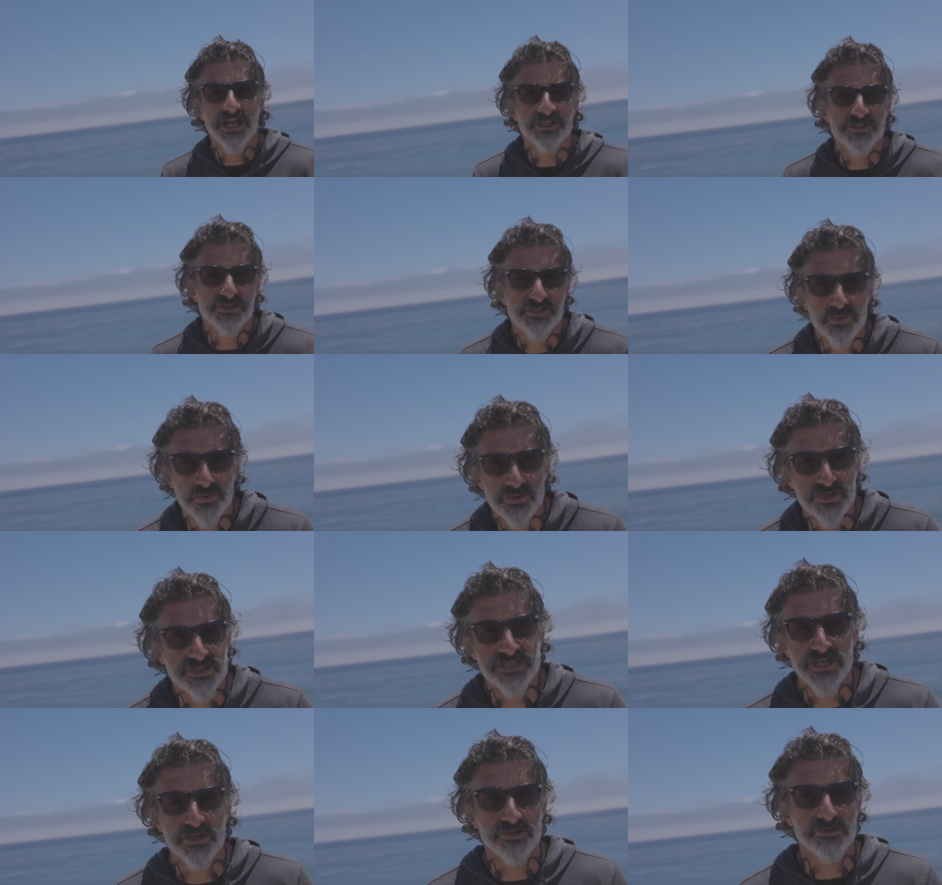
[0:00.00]
not
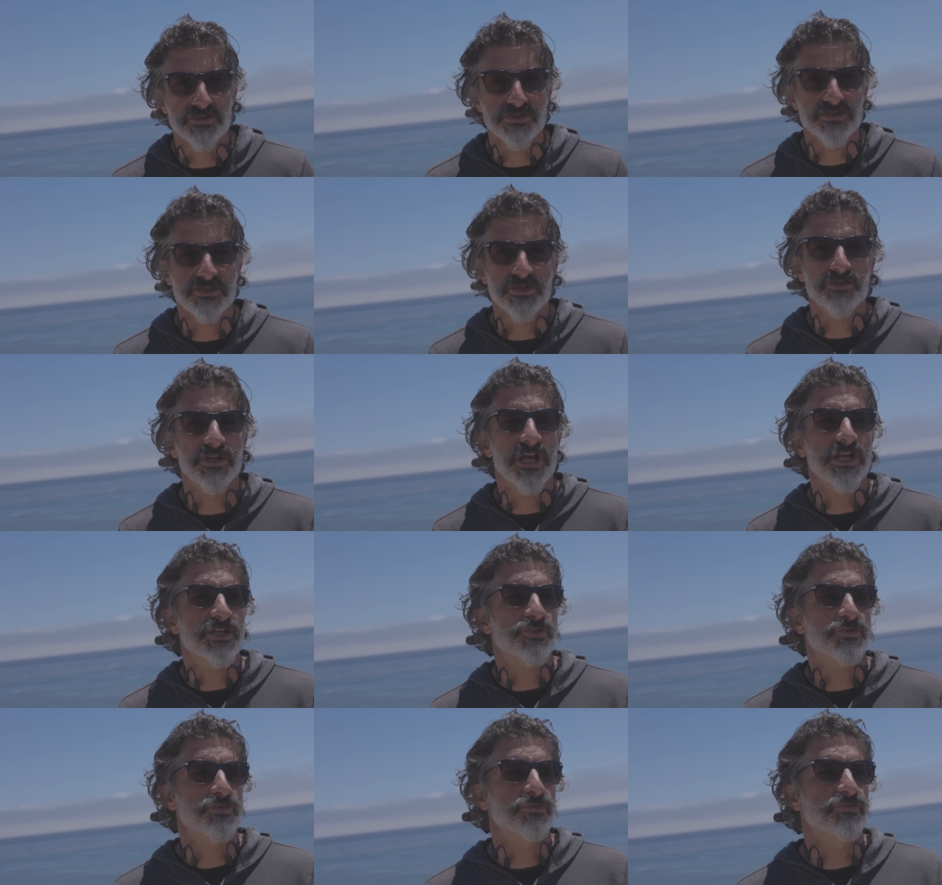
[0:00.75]
storytellers. They're
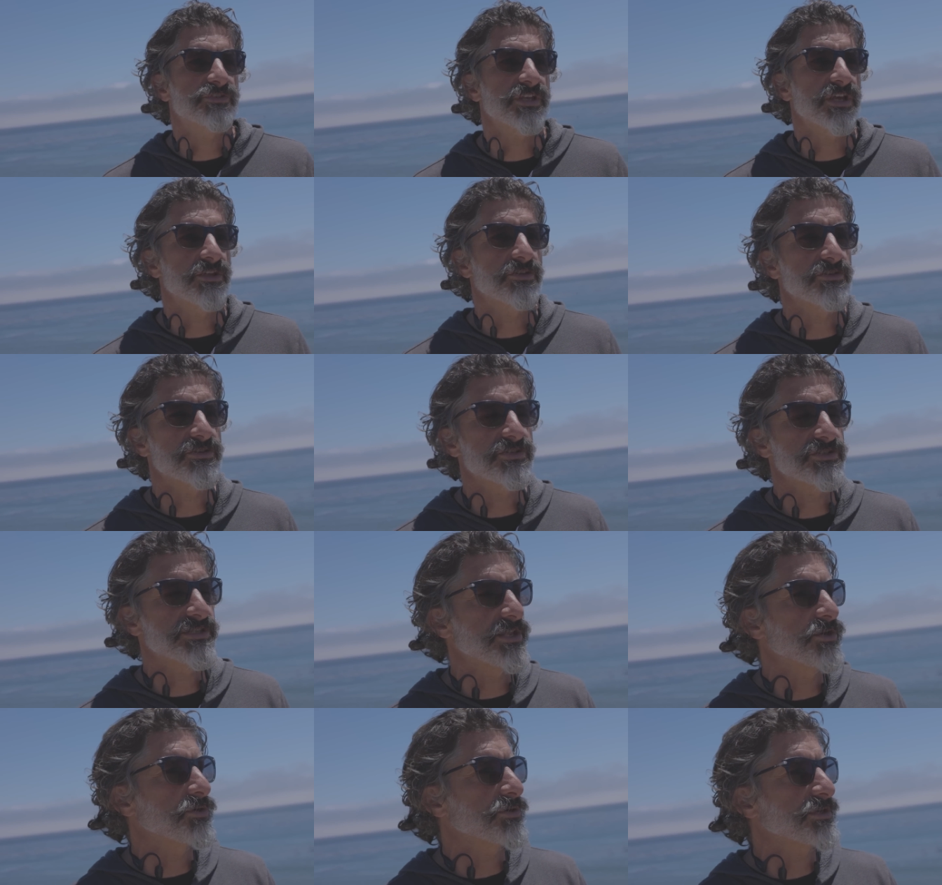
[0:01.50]
not truth tellers. They